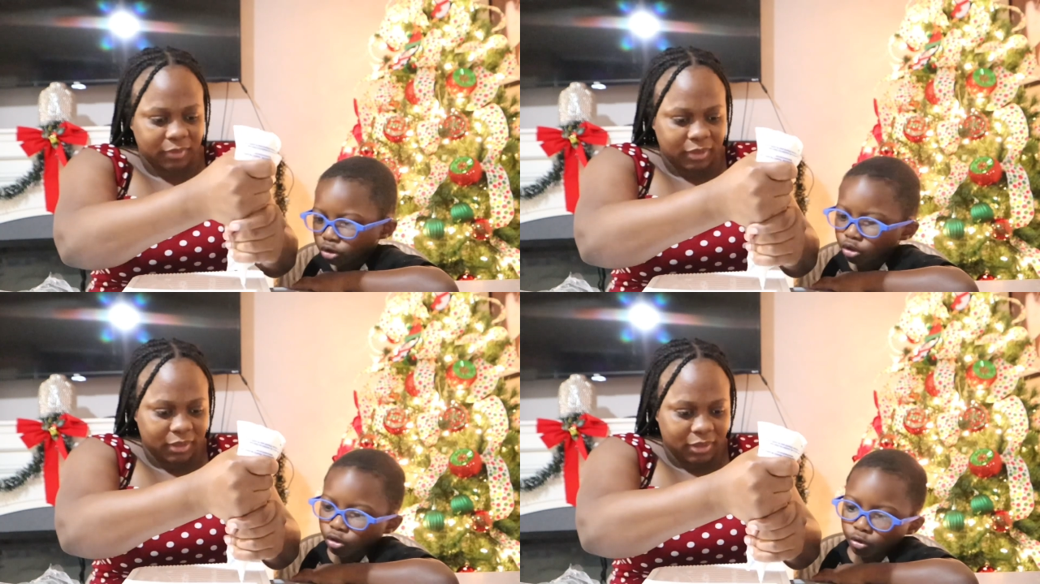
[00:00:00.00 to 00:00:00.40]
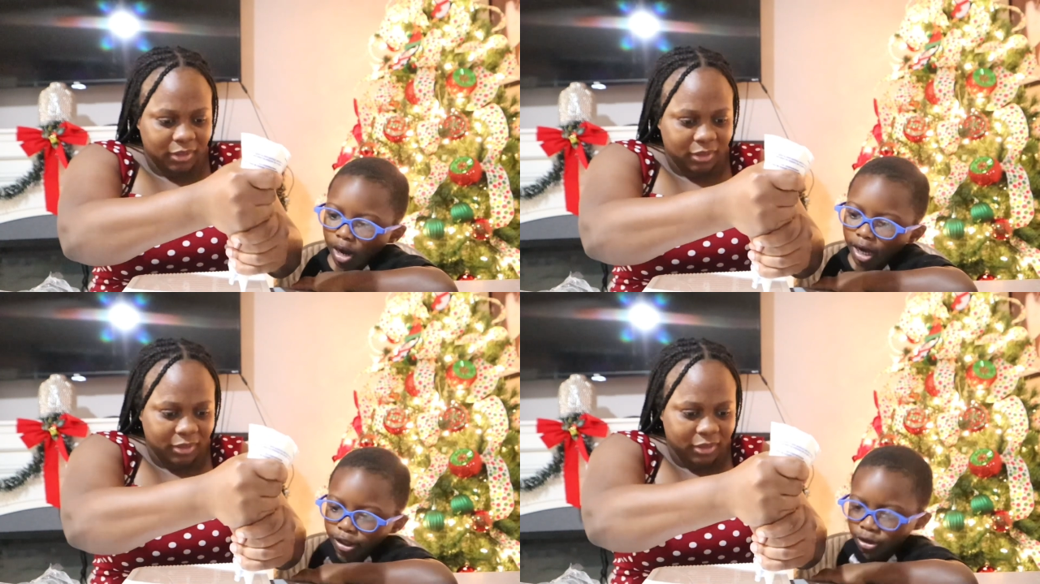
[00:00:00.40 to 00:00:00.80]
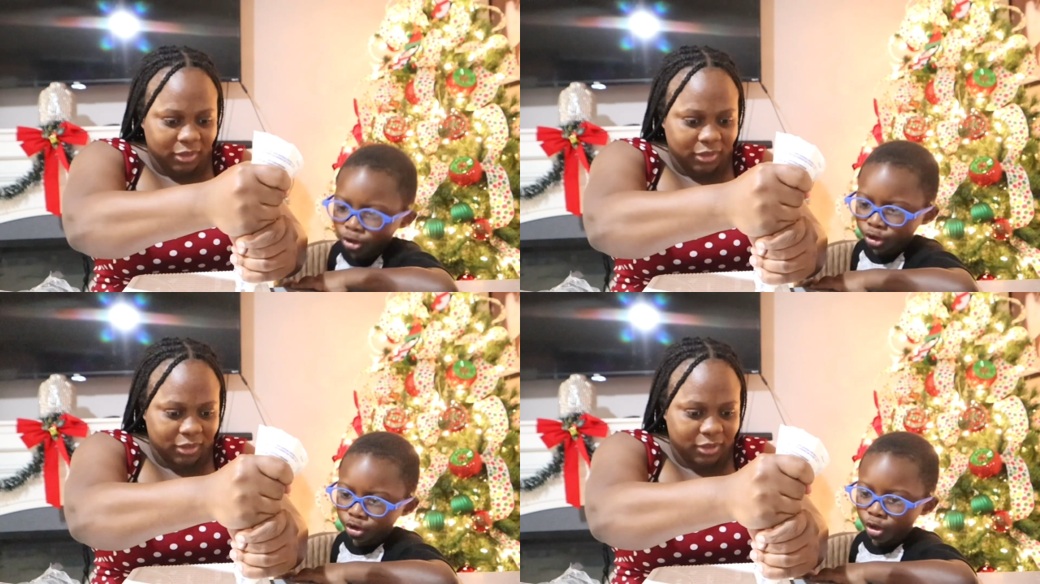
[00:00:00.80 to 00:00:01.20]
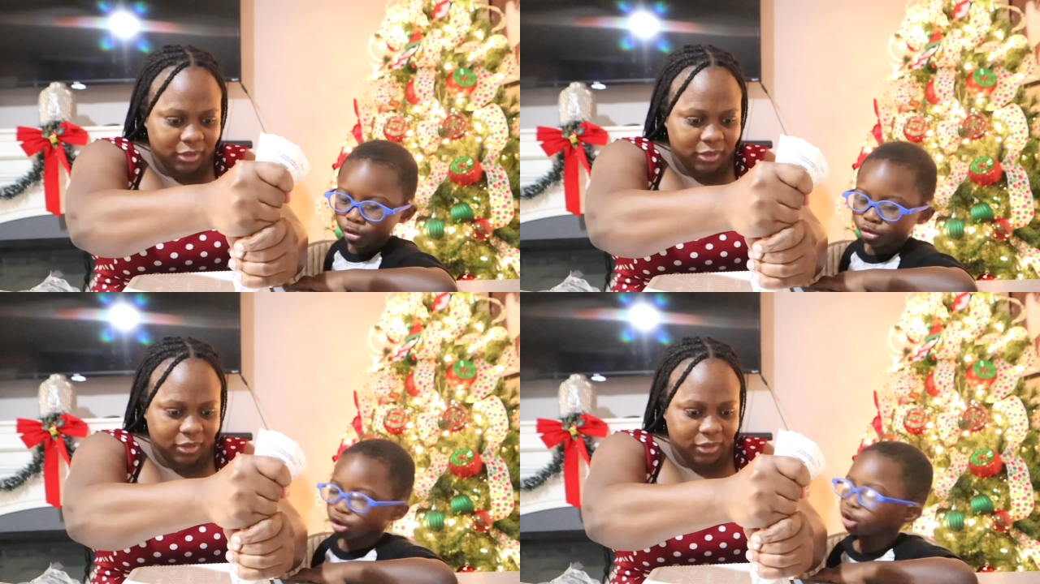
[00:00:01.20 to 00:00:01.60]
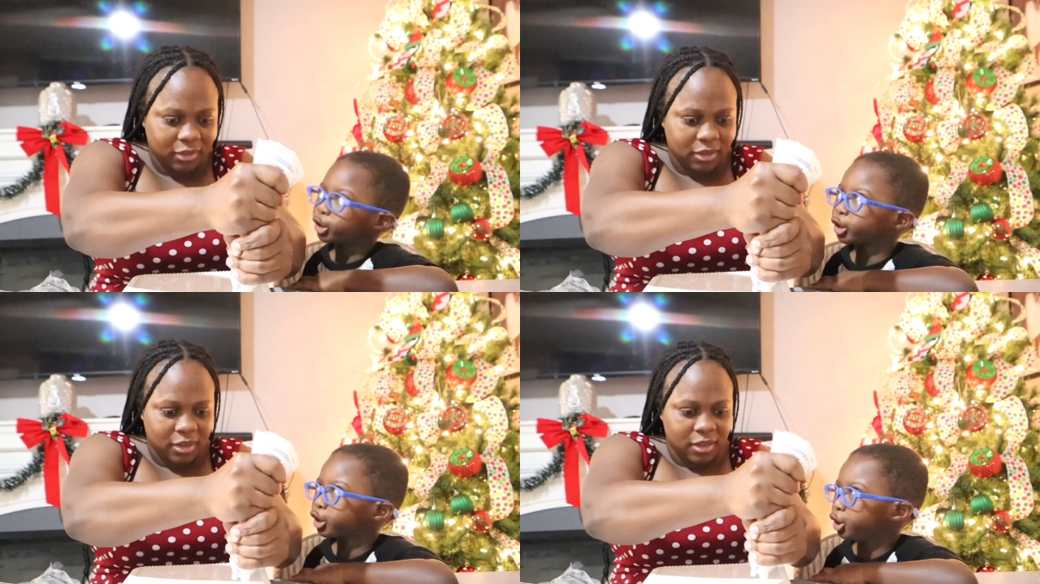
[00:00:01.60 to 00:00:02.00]
Speaker 1: So why is it so
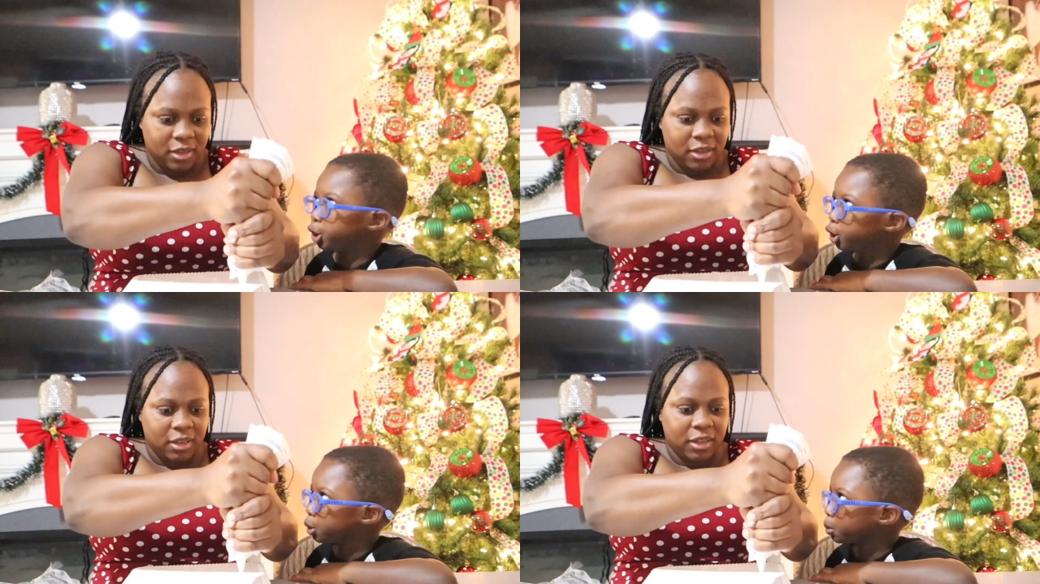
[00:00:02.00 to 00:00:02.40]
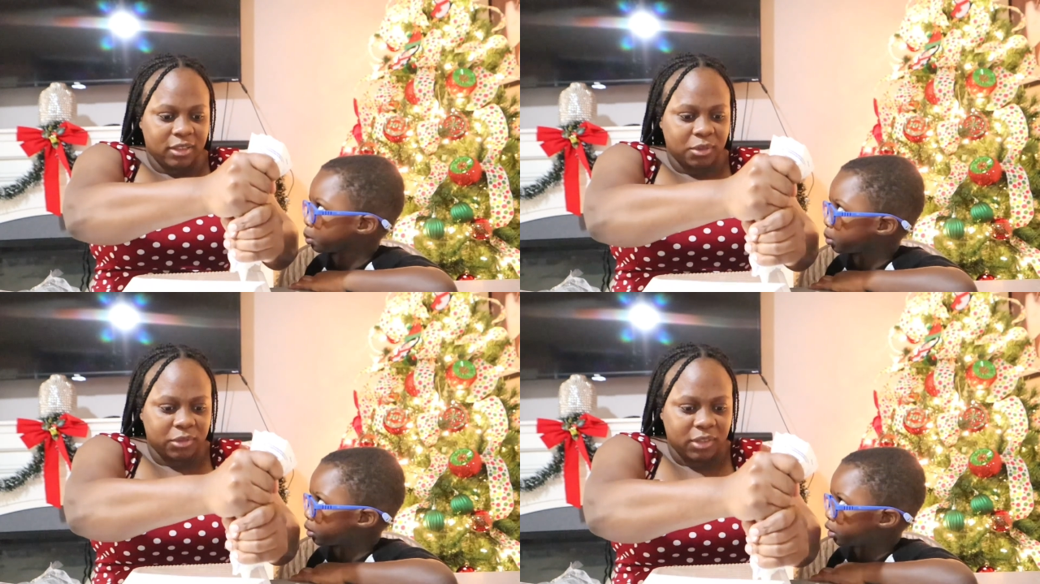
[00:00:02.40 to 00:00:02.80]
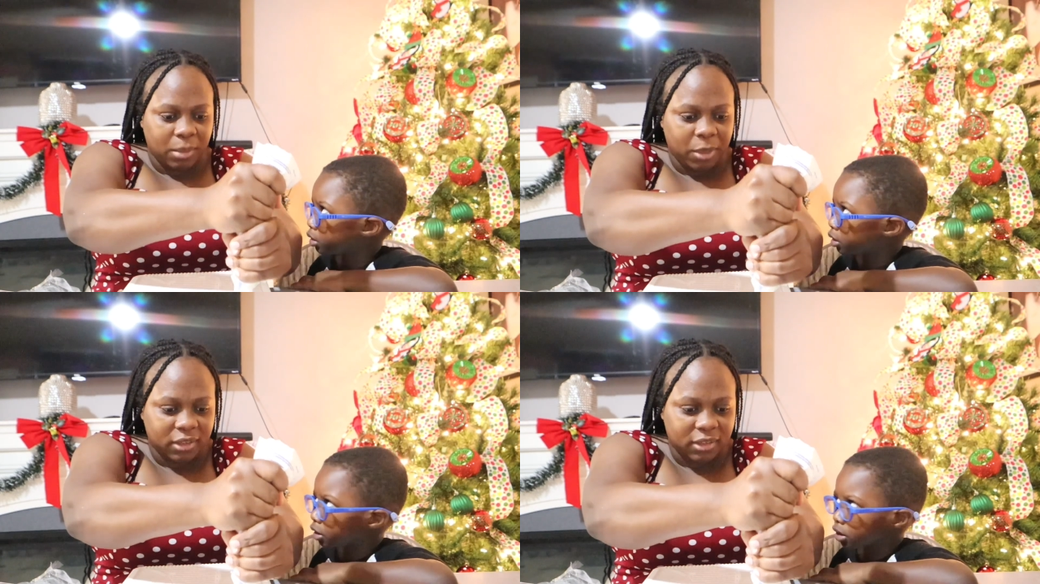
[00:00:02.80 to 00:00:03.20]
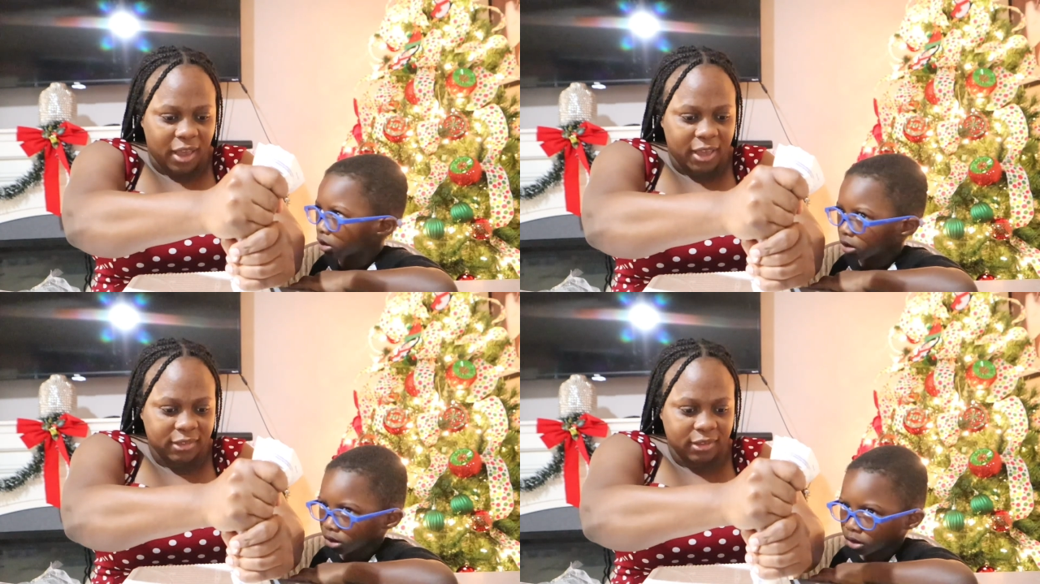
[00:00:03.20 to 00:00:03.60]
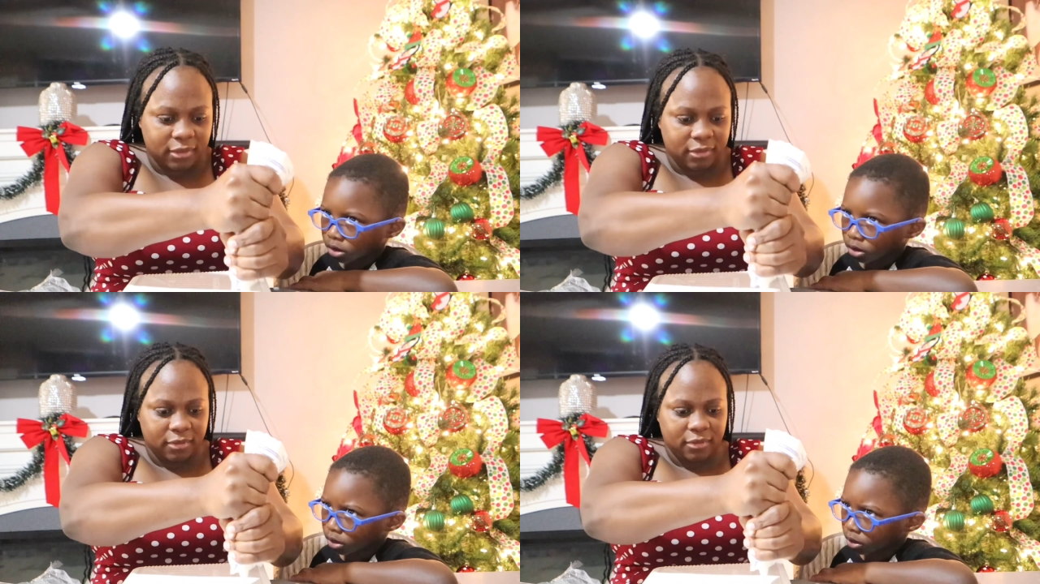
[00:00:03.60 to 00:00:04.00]
sticky?
Speaker 2: It's so sticky because it's
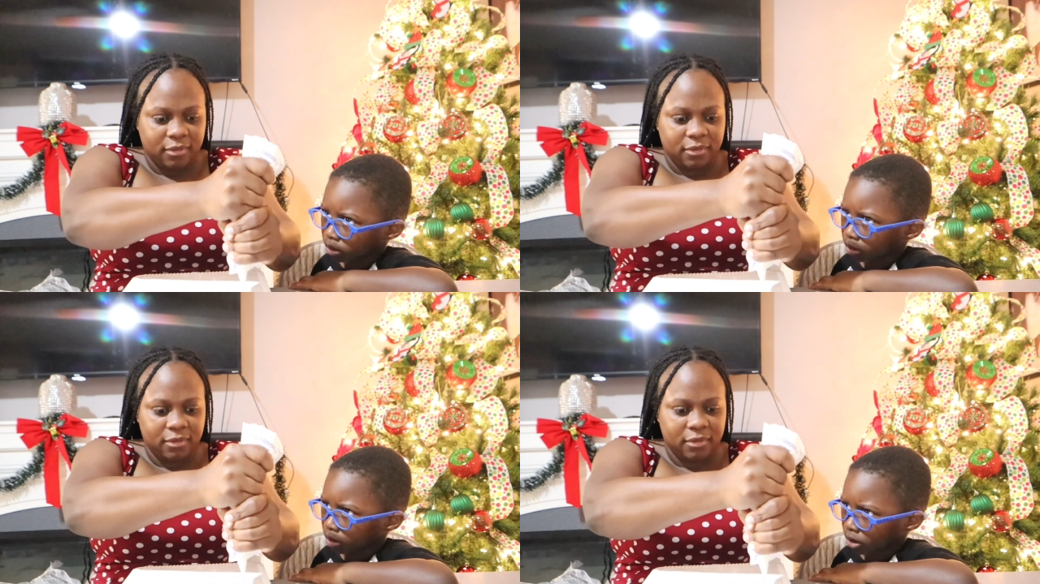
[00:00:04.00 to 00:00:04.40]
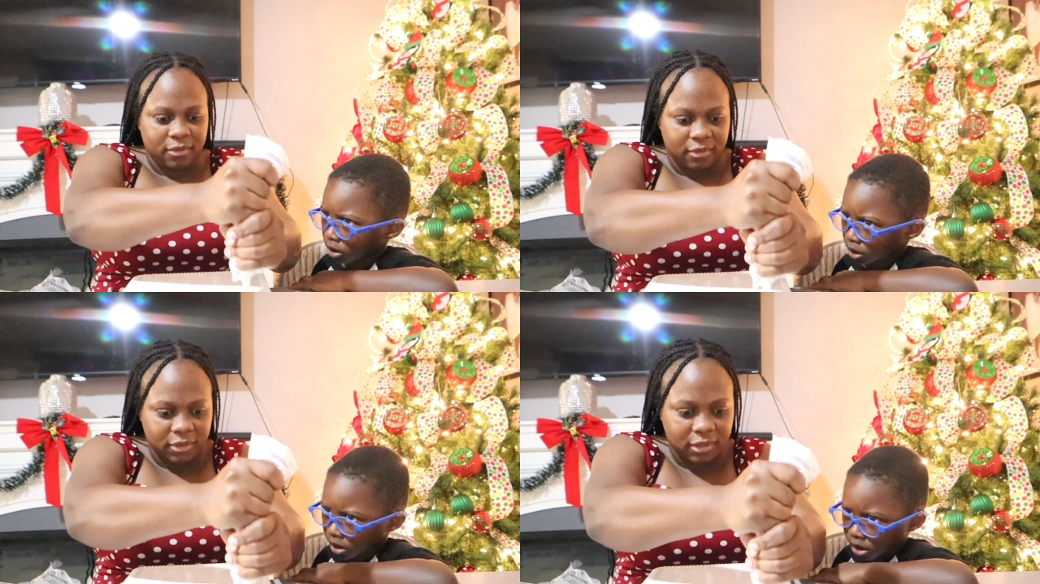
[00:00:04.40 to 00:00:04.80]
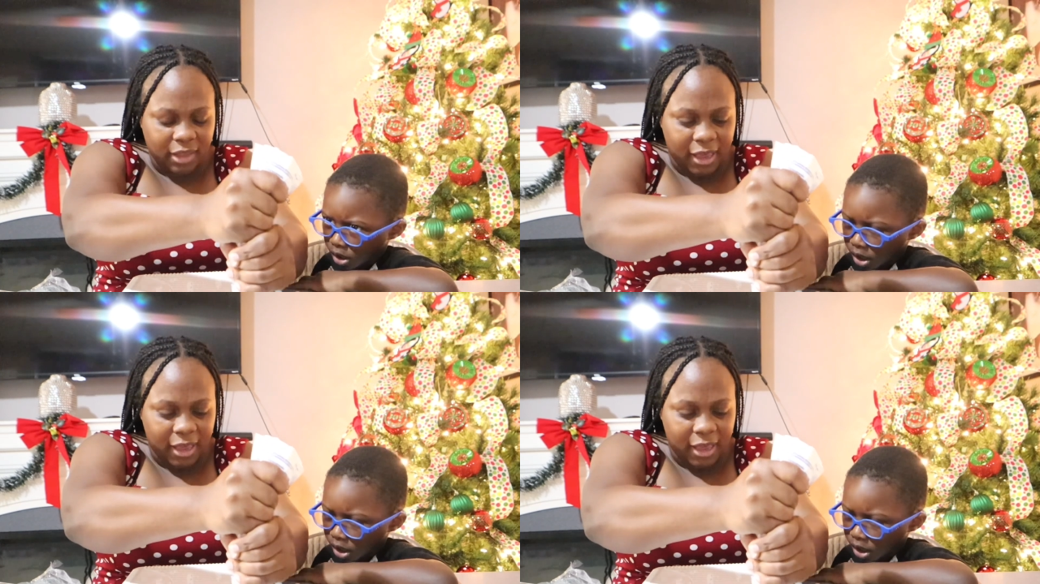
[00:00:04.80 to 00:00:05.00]
icing. It's